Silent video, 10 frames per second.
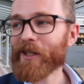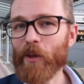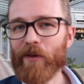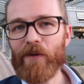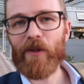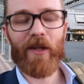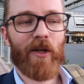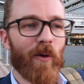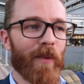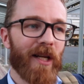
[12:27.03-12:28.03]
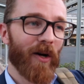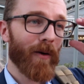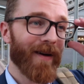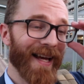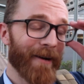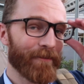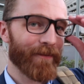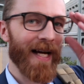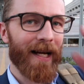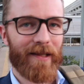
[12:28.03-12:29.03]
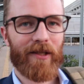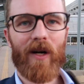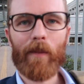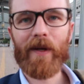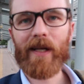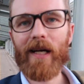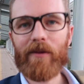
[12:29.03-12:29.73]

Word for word: those of you that know me know that that's a topic